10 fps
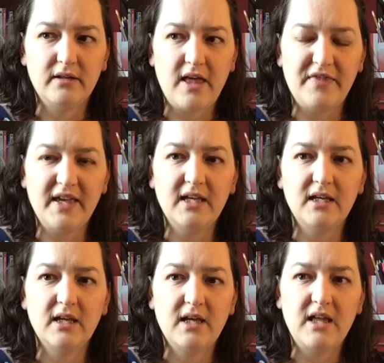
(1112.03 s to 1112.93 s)
I
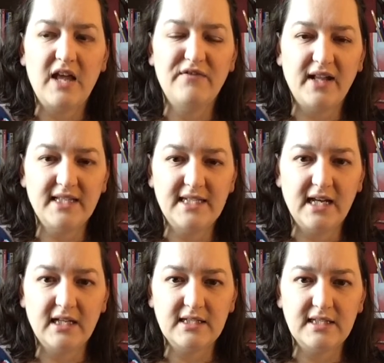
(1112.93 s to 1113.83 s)
think advance
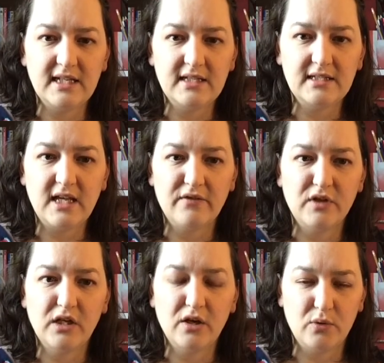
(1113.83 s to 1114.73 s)
ticket sales have
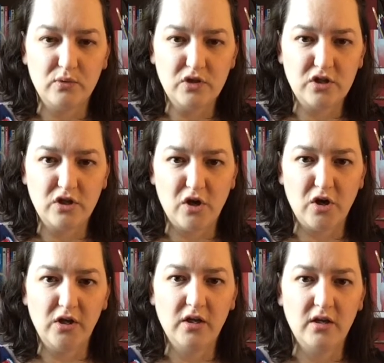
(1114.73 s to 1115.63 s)
closed
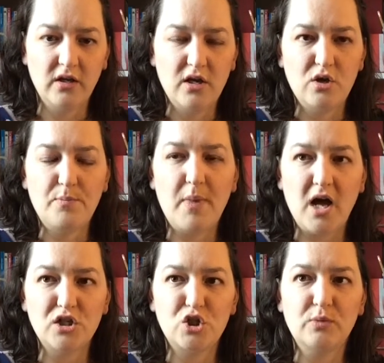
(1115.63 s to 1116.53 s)
now,
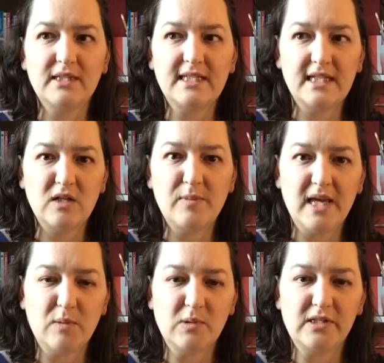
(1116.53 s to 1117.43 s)
but you will still
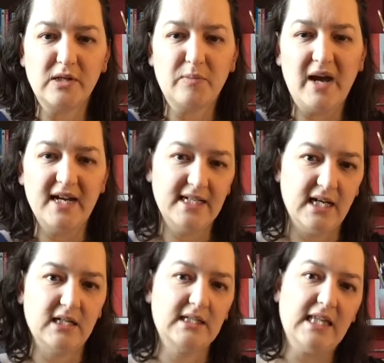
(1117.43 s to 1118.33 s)
be able to buy
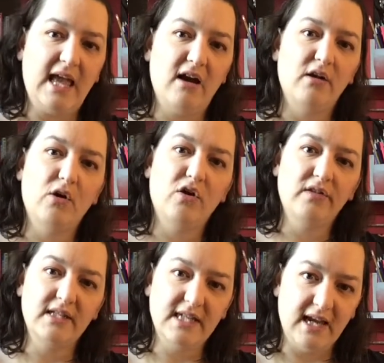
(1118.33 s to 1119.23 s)
tickets there
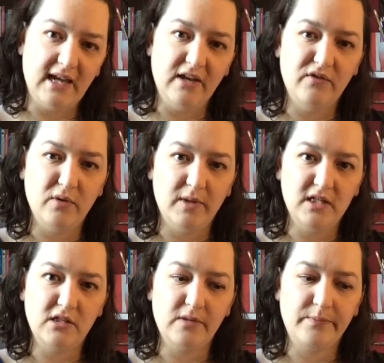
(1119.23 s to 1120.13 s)
on the day if you
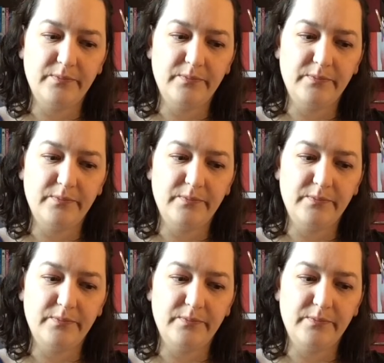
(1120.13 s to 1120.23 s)
wish.